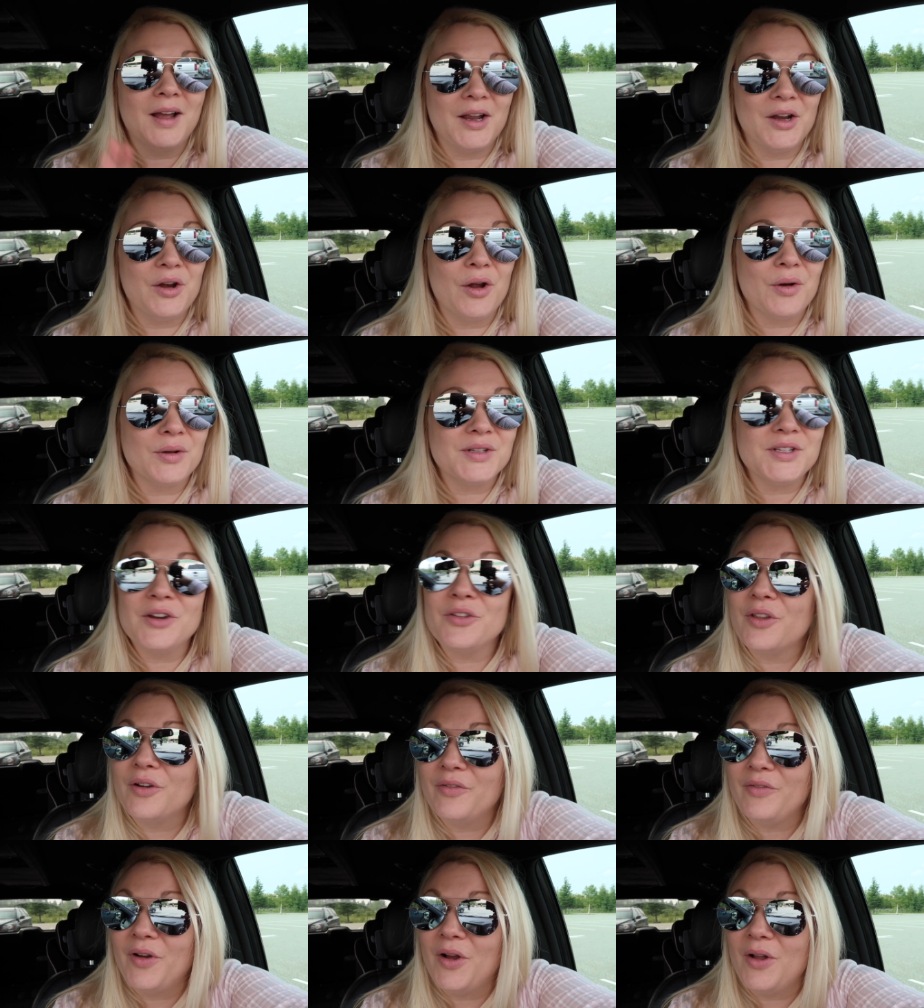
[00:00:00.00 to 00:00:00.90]
I know it's not
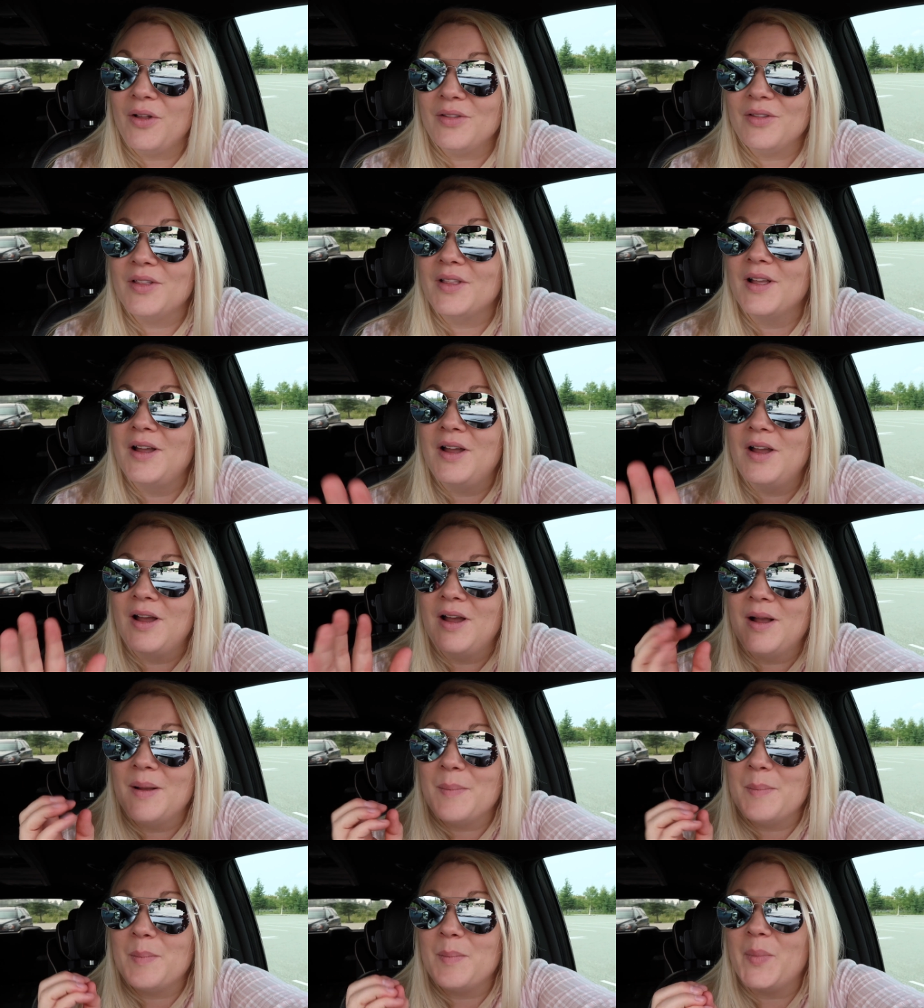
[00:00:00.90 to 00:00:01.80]
their fault,
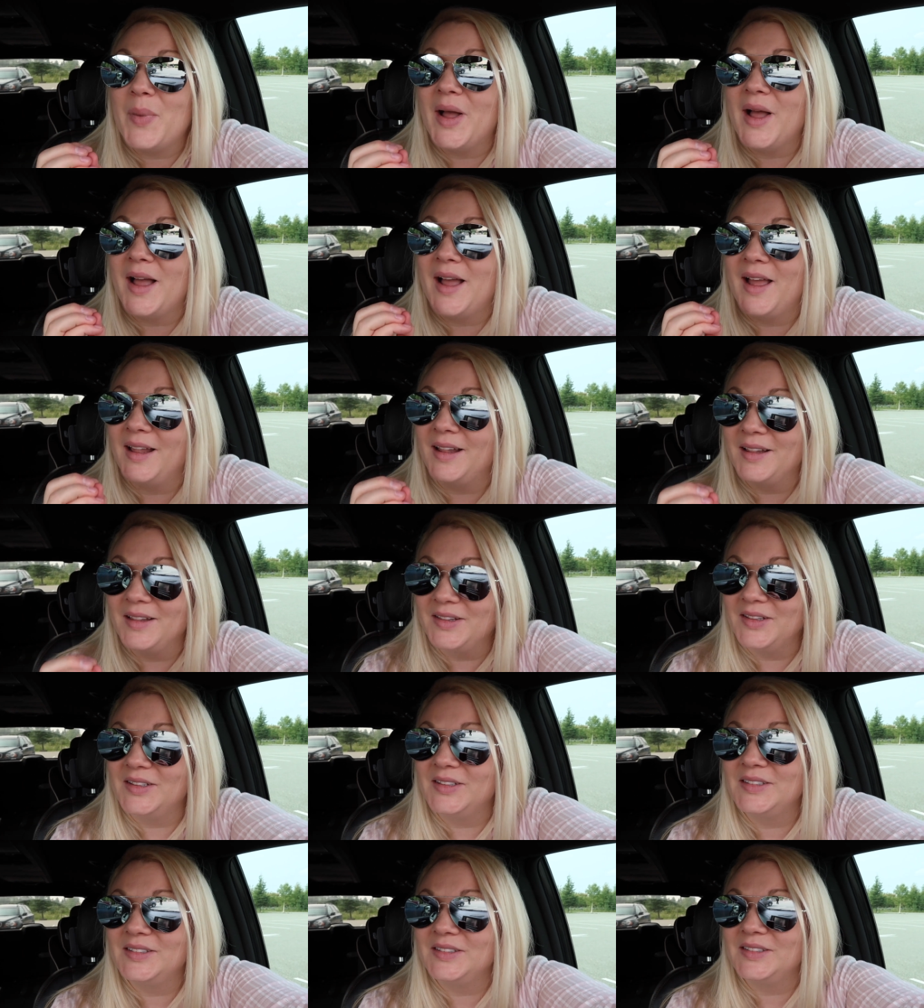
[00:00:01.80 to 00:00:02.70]
but
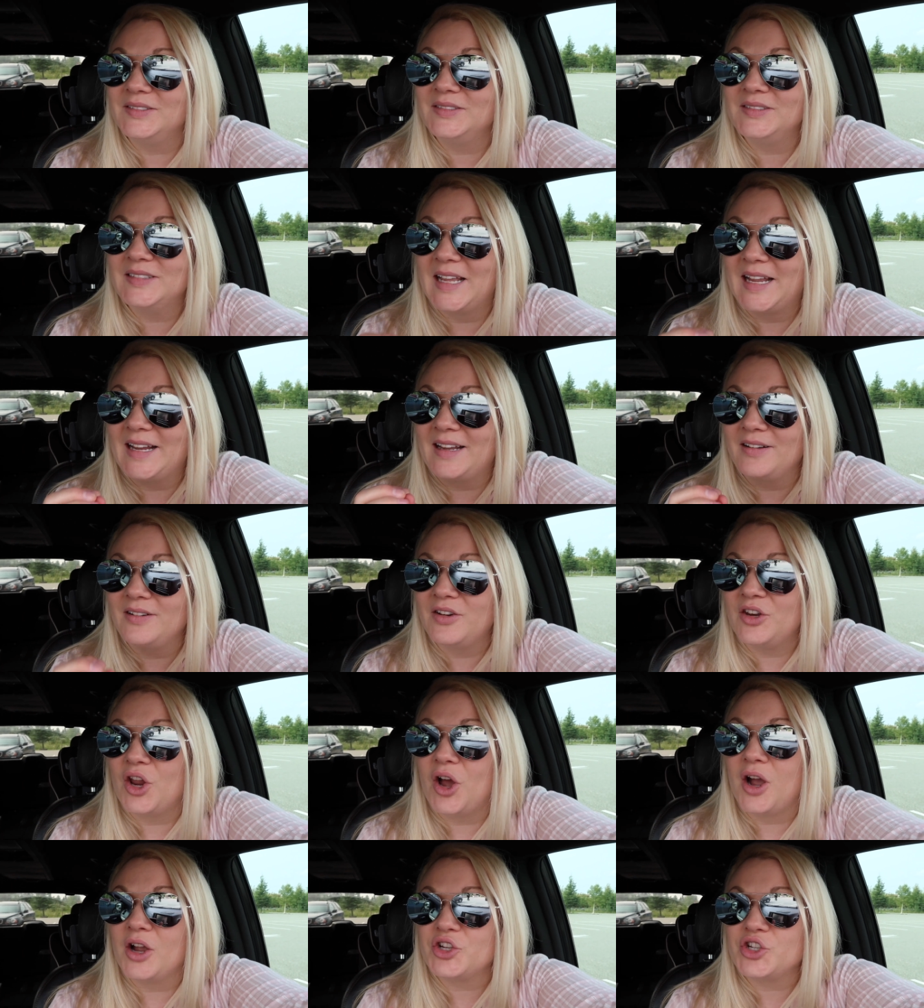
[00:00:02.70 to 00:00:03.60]
like
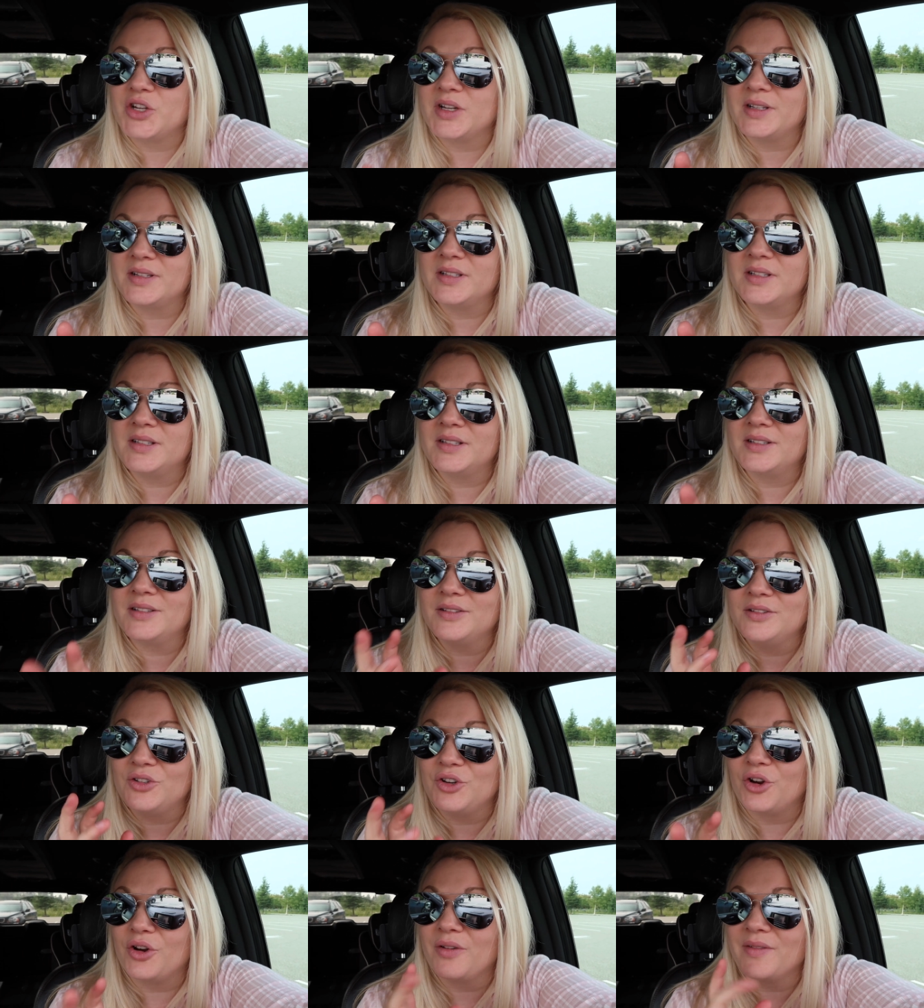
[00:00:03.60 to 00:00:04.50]
nauseous,
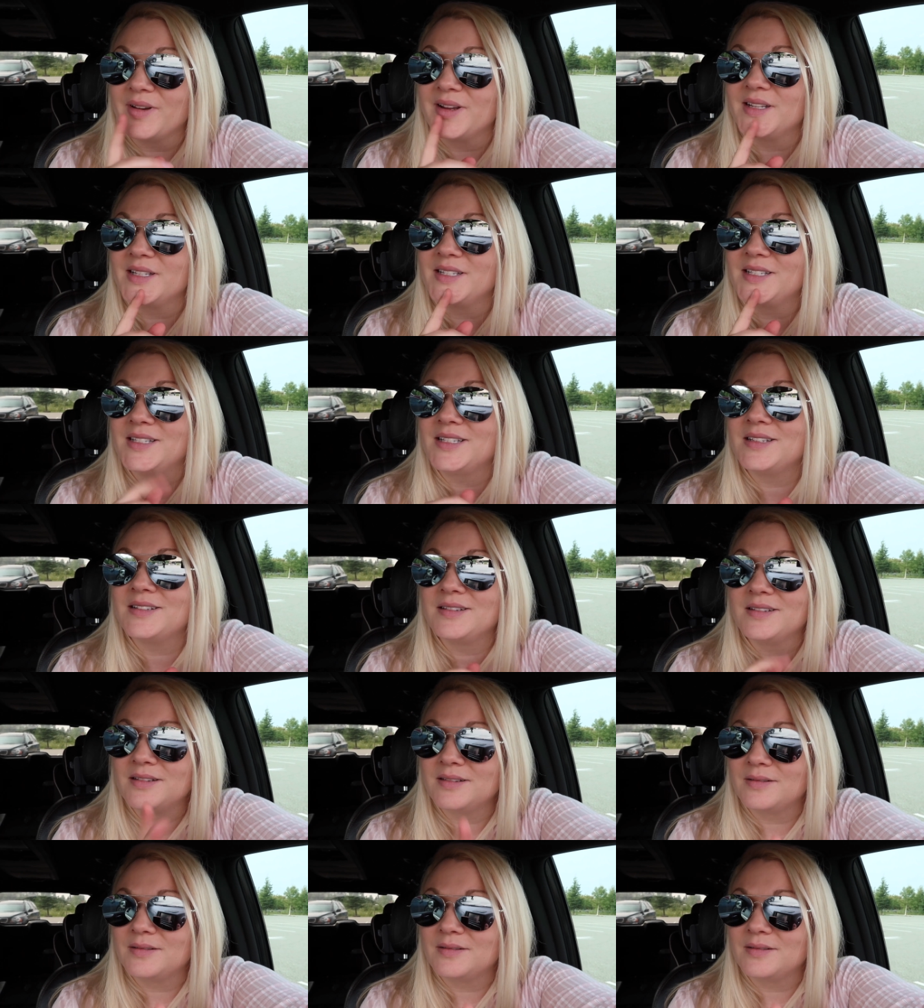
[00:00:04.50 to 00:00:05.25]
nervous,